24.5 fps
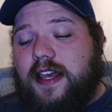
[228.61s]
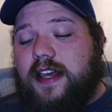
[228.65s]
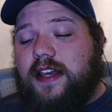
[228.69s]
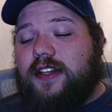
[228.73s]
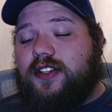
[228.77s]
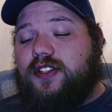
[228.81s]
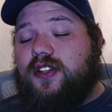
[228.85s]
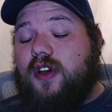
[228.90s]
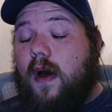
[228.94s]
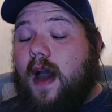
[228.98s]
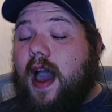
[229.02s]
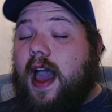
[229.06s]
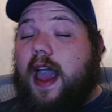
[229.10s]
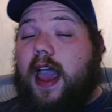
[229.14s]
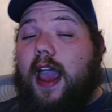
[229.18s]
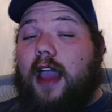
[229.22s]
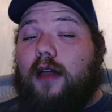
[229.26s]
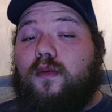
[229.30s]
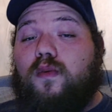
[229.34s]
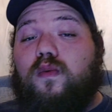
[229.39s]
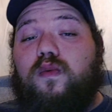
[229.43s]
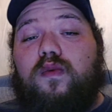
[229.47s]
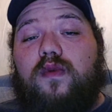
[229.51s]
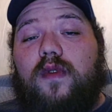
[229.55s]
so I
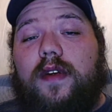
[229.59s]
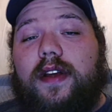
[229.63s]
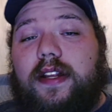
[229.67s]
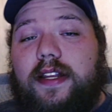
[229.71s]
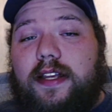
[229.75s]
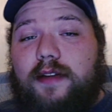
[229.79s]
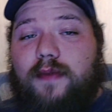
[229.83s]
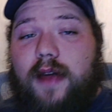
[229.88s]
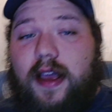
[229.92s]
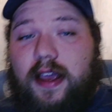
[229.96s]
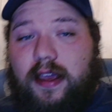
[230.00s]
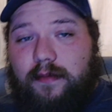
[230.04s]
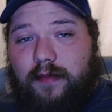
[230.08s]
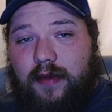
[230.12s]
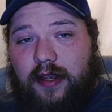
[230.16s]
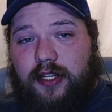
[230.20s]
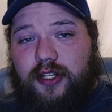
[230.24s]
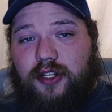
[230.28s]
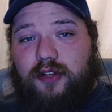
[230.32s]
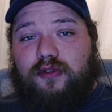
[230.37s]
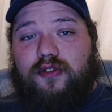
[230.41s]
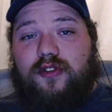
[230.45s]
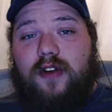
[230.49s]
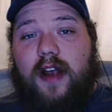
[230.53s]
really recommend
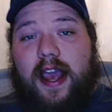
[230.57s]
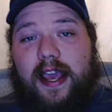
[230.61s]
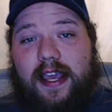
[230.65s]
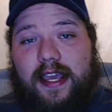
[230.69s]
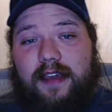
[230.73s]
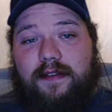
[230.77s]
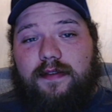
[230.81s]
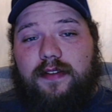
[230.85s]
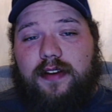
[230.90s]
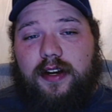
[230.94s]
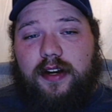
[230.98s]
you try giving